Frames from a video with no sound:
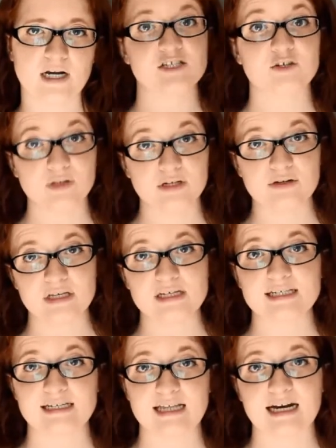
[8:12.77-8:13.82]
So little things
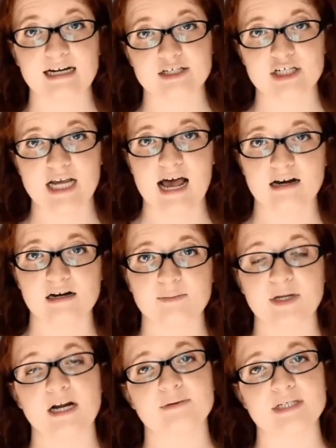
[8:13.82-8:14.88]
like that actually add up, and
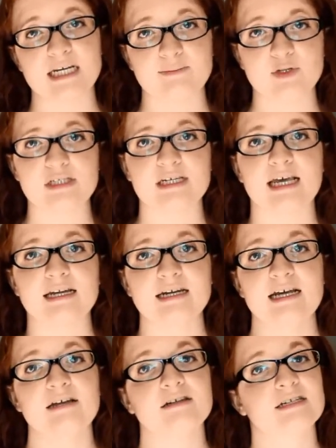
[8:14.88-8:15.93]
I was able to get
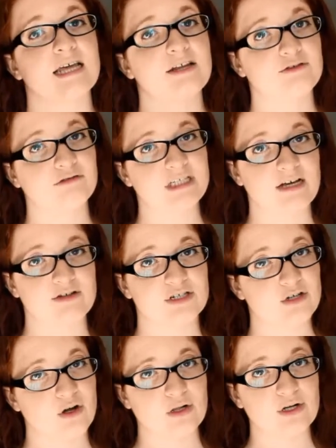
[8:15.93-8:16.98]
to that
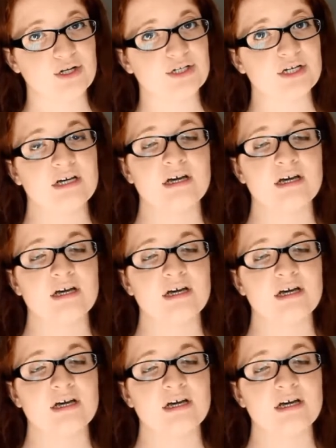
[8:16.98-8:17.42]
$3,000.